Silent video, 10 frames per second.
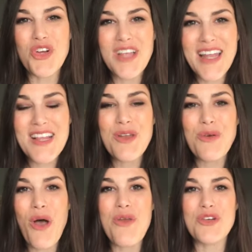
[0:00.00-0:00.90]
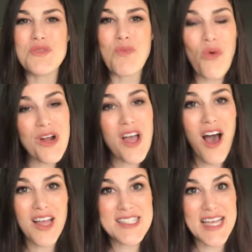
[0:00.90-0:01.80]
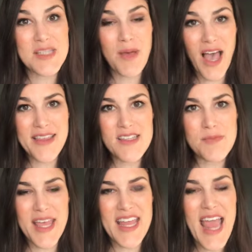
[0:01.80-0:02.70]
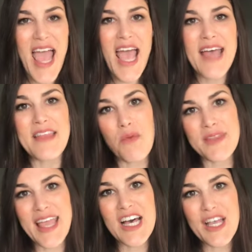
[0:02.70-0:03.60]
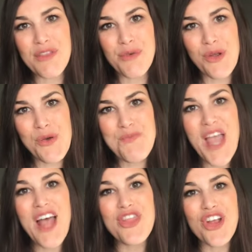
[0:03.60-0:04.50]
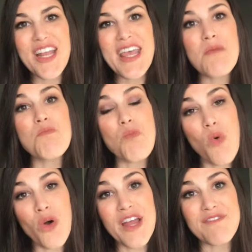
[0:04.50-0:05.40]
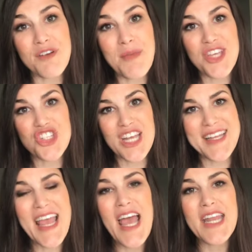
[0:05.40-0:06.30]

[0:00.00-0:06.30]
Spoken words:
You're letting them know there's more context behind this pin, and that when they click through, they're going to get more information.